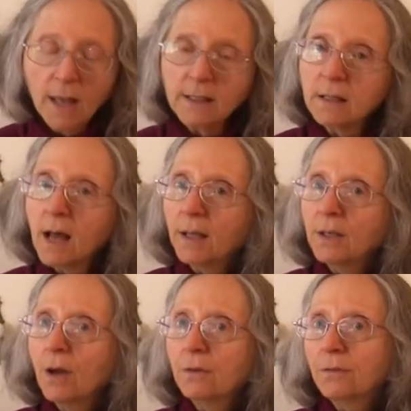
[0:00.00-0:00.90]
It's not
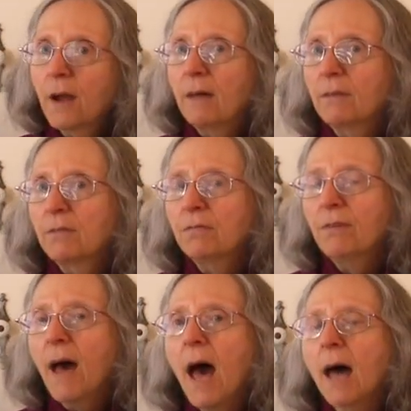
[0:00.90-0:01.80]
known for having
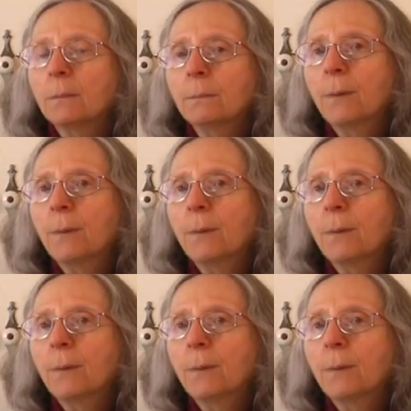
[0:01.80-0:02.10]
fat,